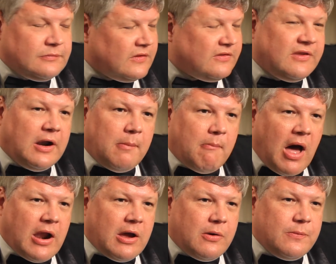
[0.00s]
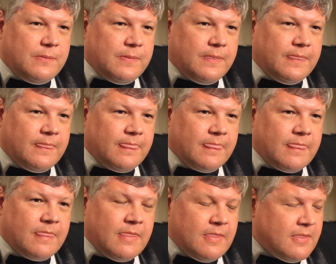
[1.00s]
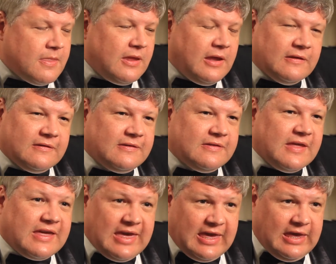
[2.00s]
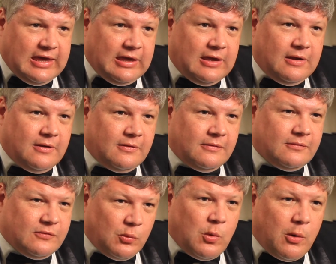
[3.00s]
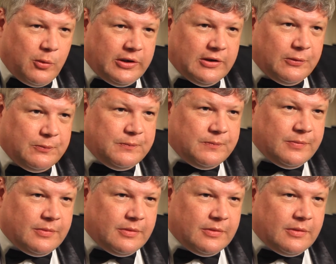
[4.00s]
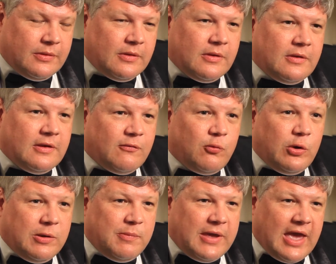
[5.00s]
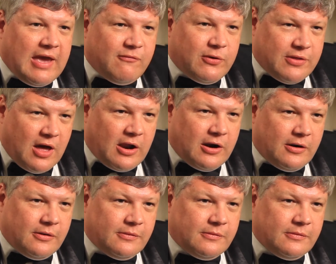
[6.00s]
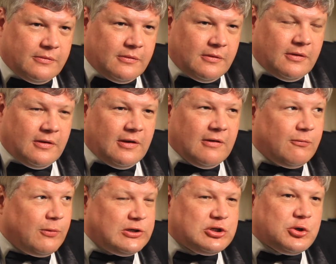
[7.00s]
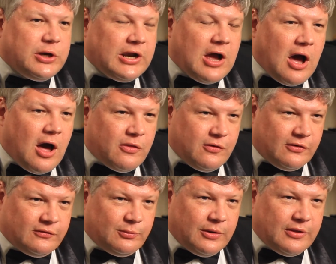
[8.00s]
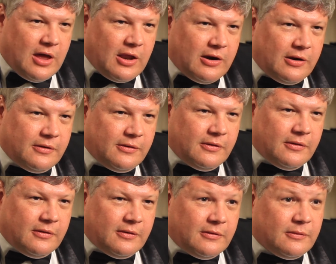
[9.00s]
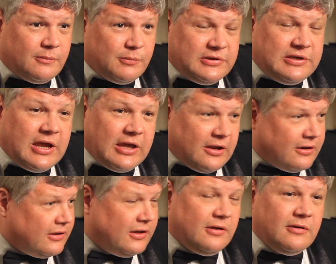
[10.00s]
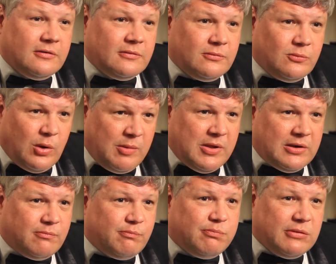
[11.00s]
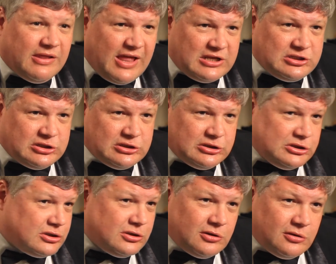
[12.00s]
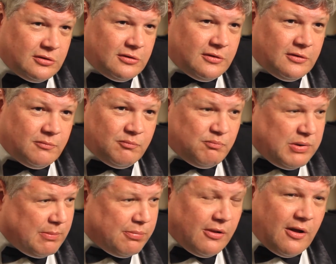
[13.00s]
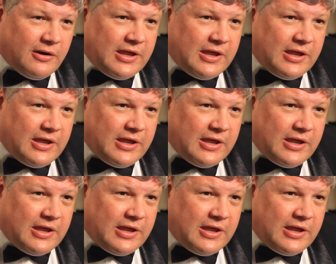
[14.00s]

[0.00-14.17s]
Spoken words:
It's in our motto. It's the key to what we do. If we behave with honor, if we treat others with honor, particularly women, pledges, people on